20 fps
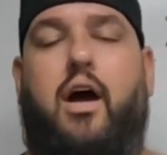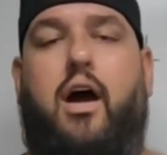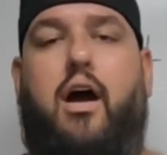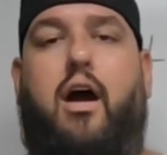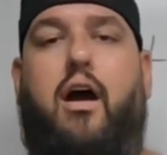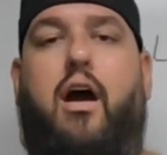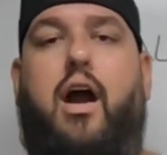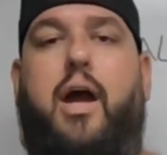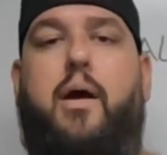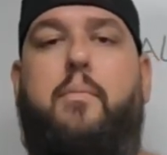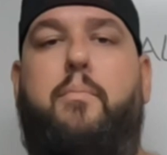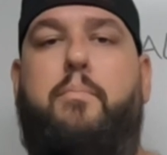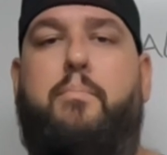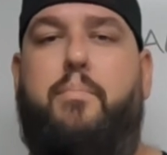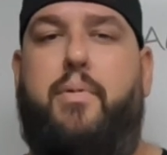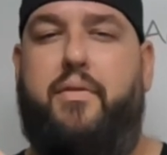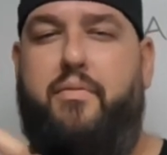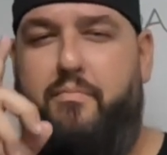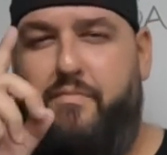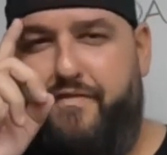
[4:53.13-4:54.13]
All right,
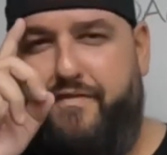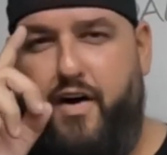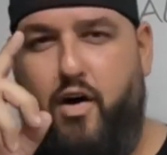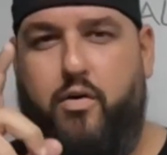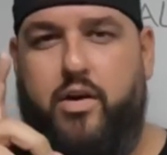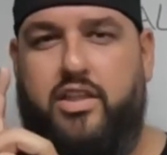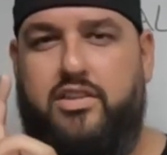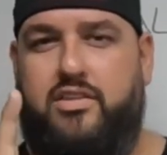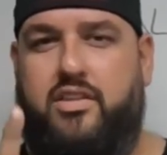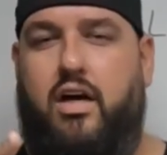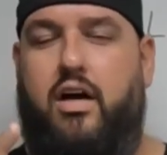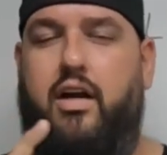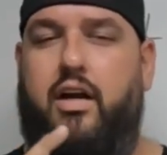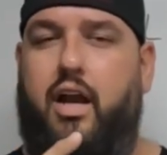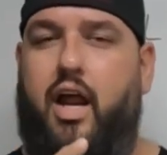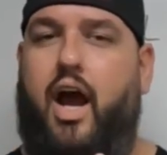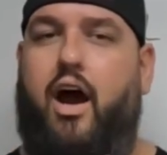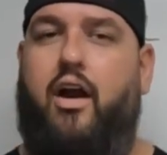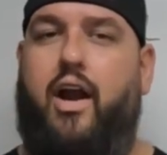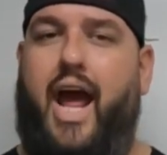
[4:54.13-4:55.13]
but focus on
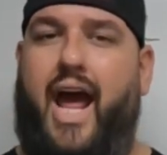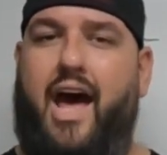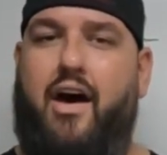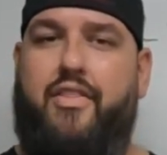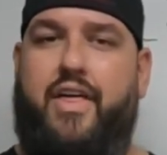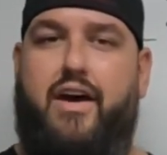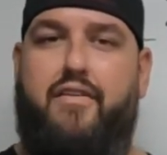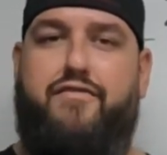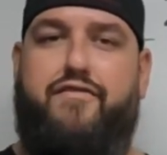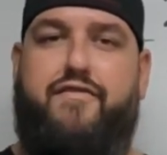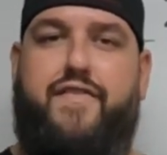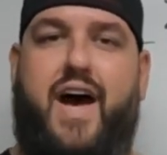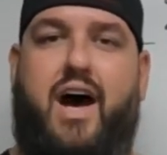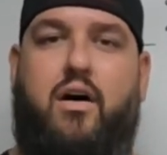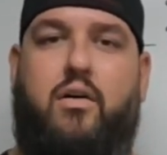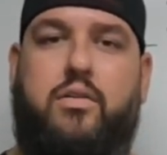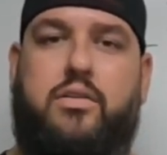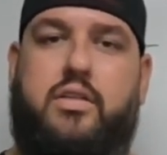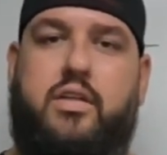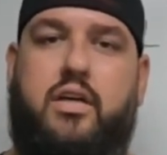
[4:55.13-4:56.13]
how that
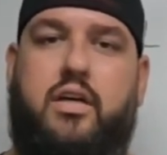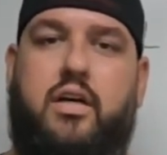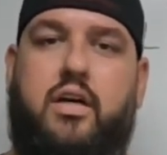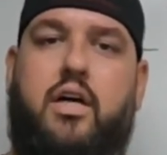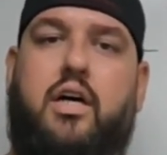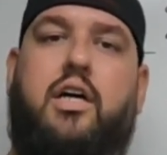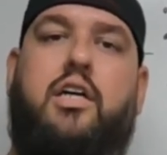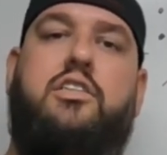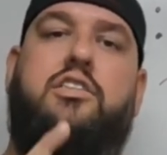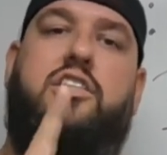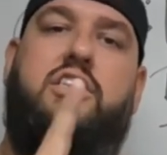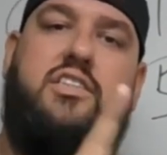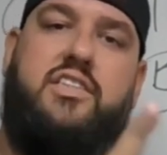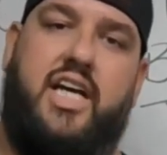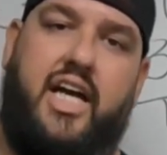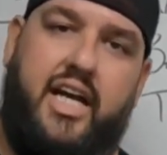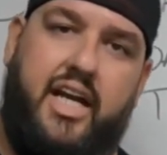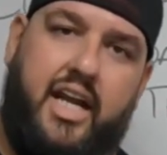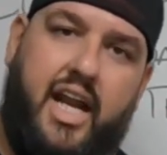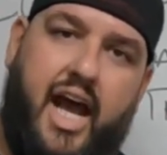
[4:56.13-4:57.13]
felt. Just
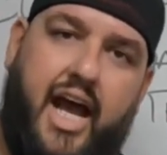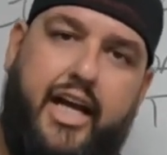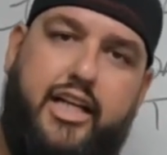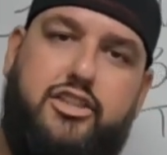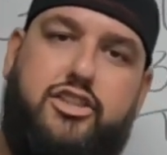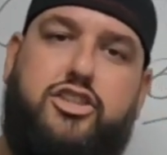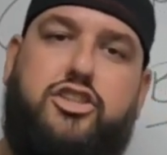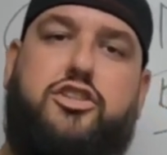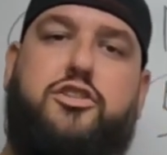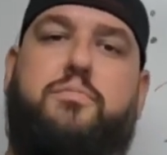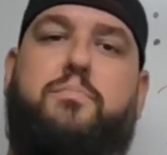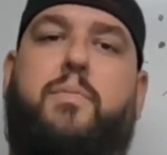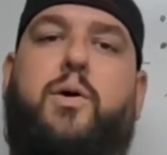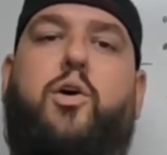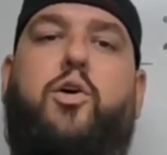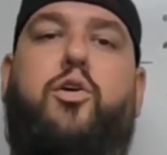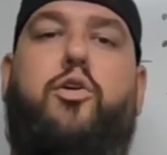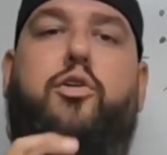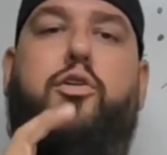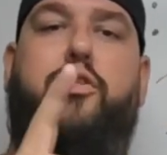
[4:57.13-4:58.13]
that nice,
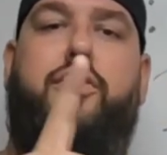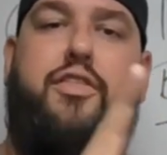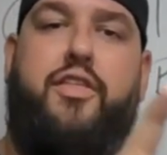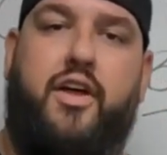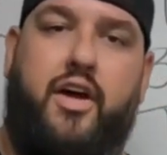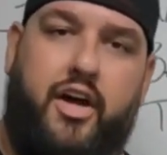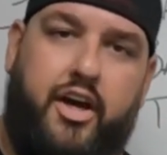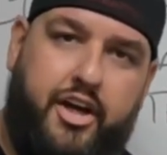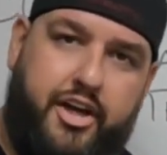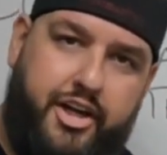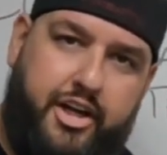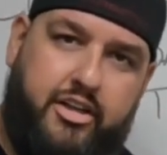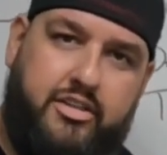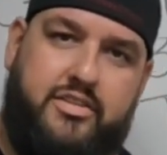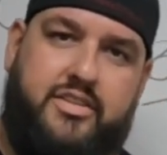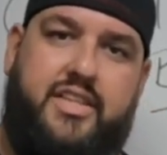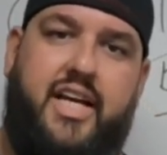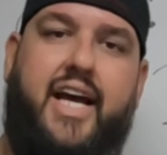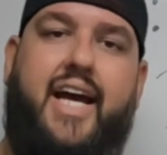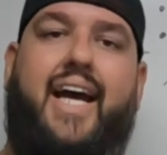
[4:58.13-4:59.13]
smooth, You're
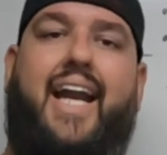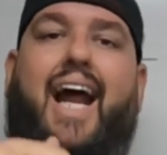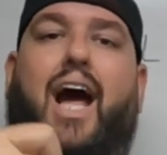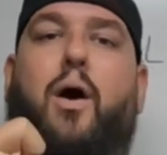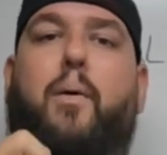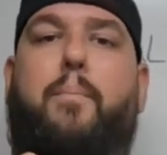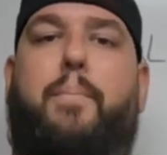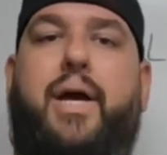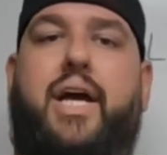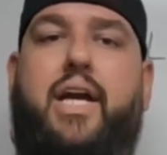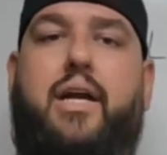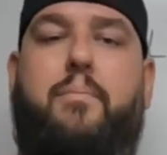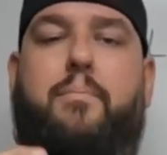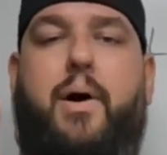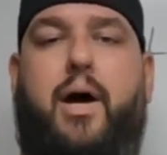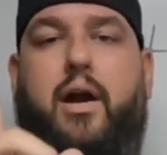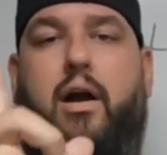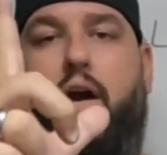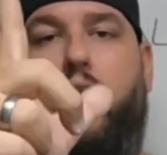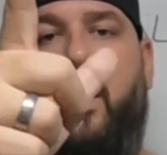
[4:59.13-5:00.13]
digging out peanut
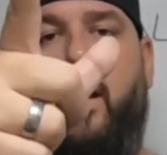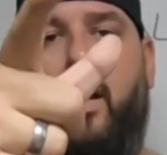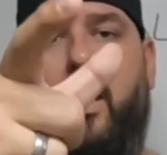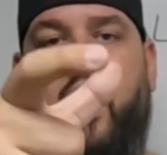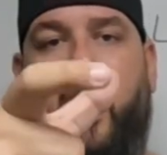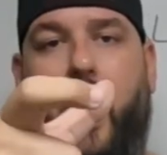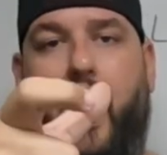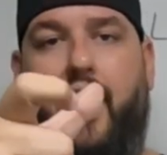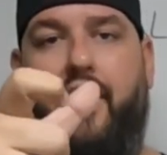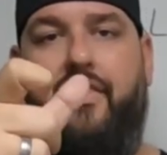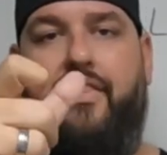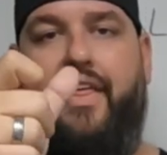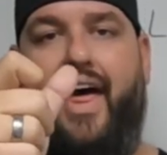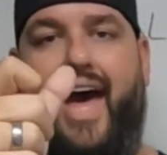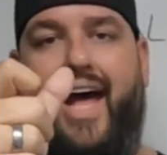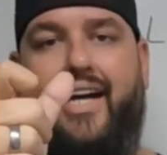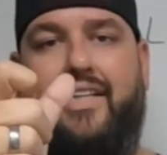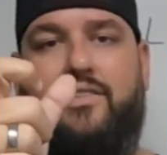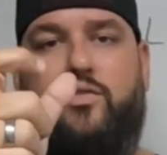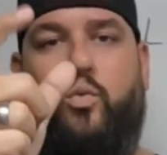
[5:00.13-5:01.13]
butter. And
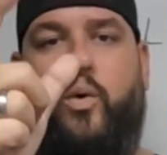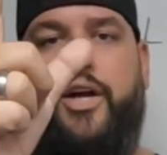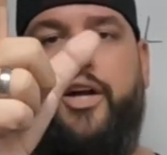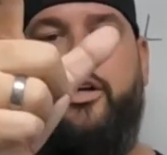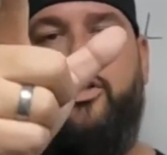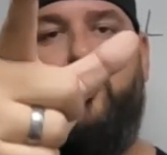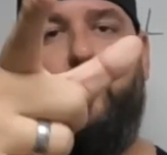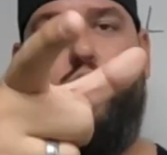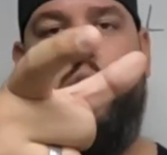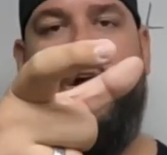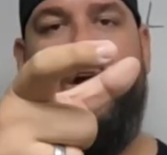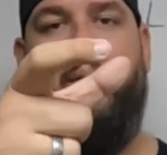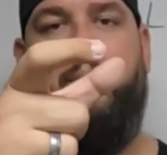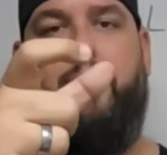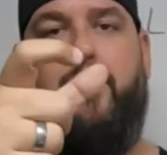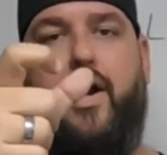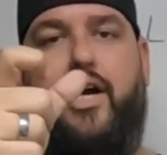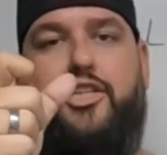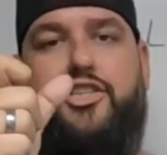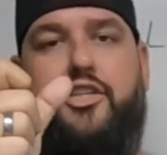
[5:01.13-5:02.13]
that is what your trigger
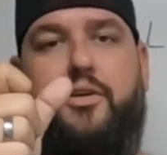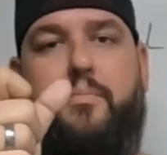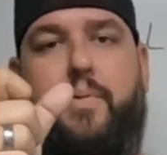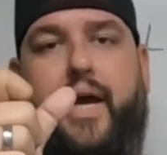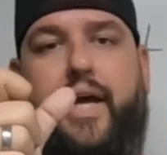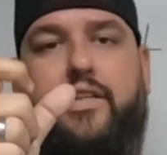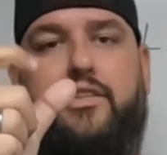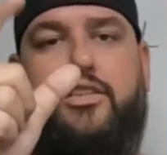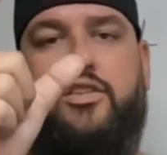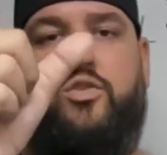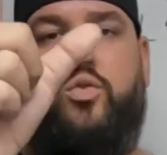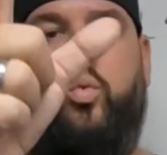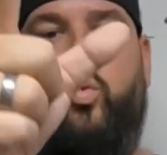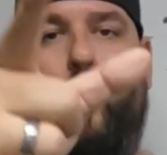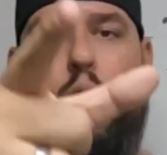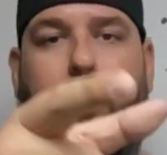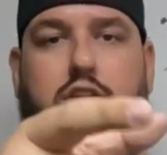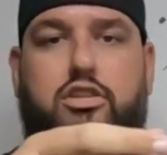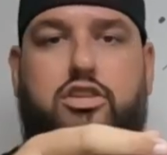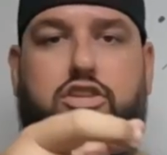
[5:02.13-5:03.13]
press should be. Just
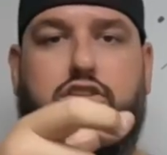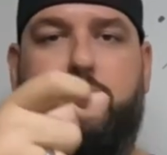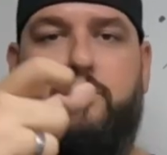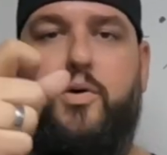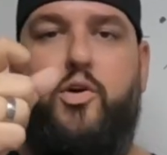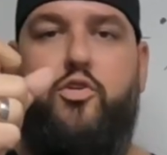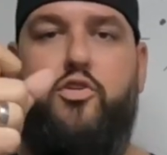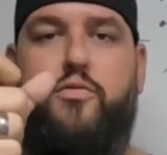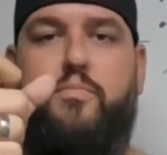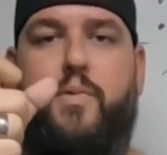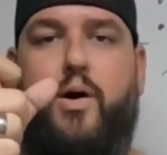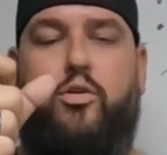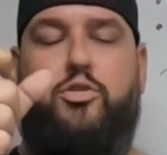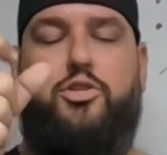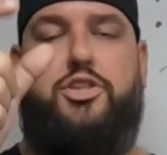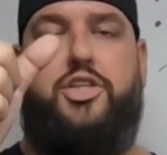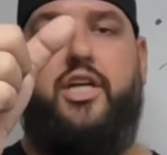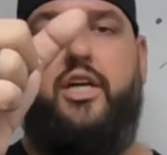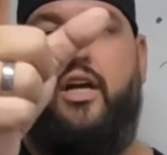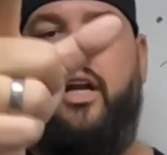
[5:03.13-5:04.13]
one smooth
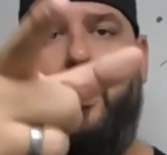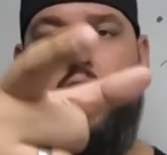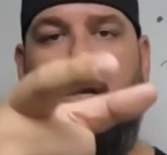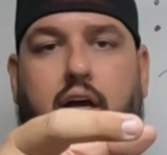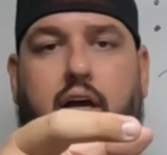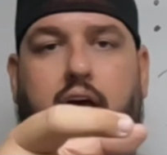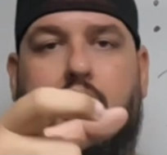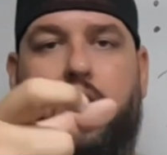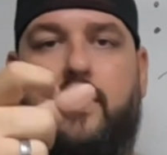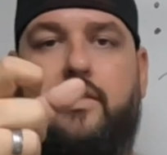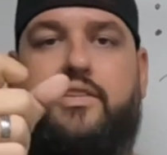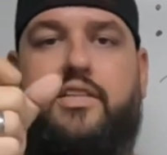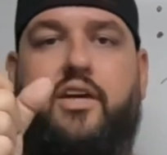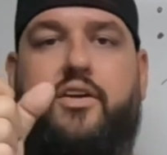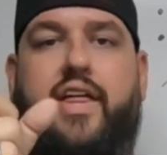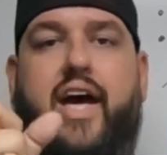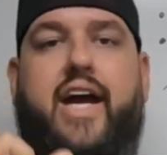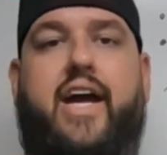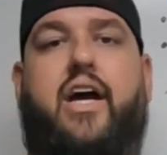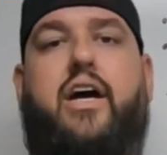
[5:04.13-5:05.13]
motion until
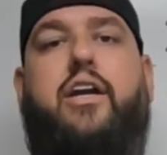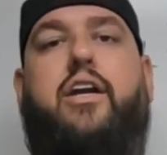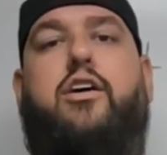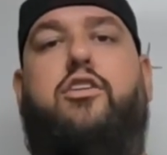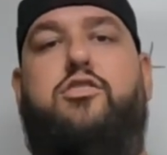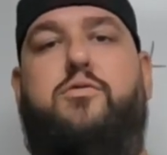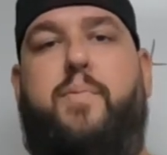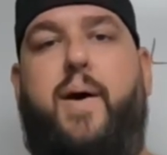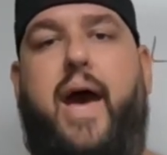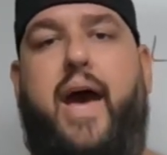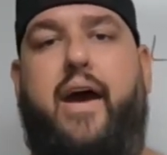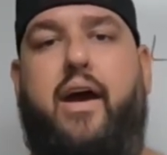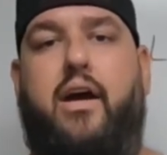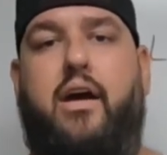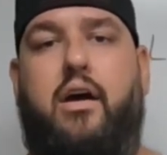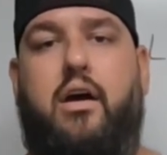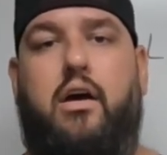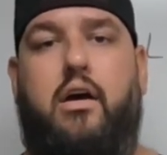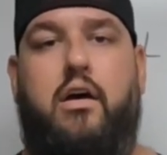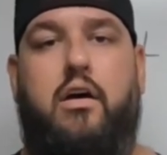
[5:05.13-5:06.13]
that gun goes bang.
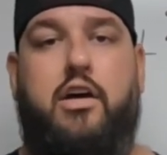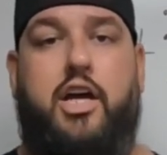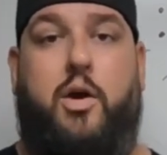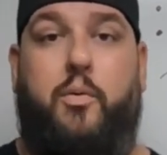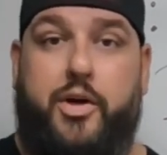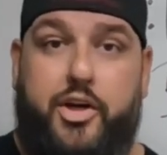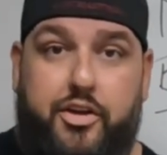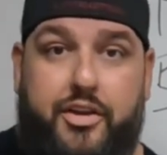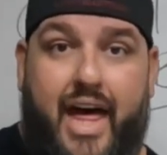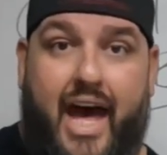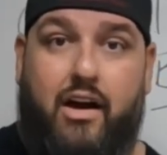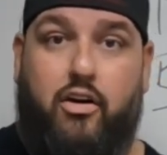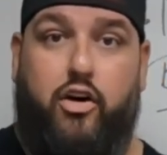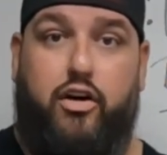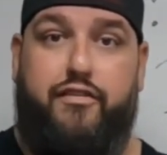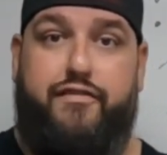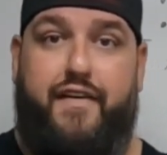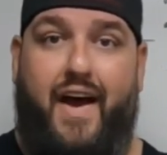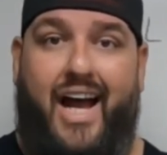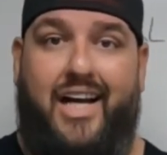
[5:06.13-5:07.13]
Can we do that a
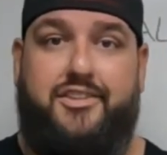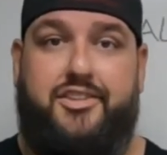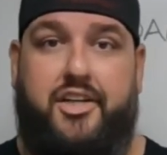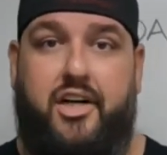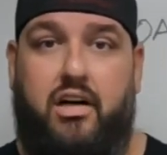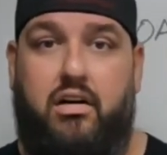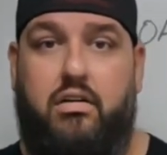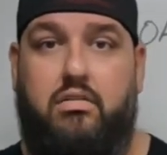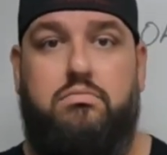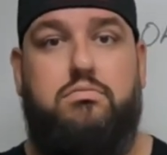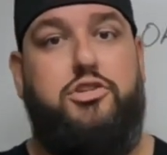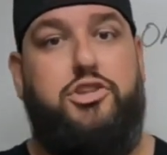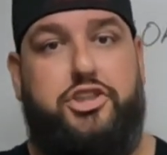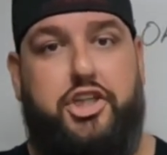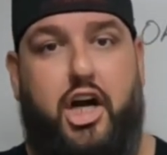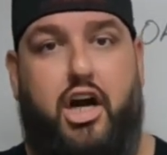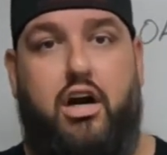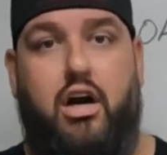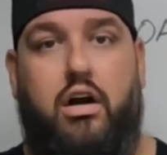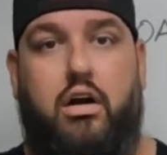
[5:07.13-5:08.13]
little faster?
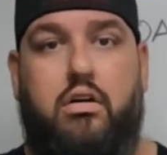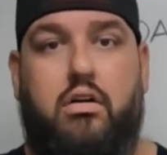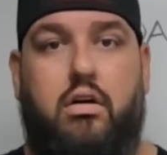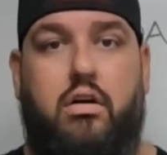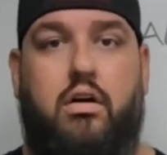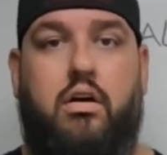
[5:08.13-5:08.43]
Sure.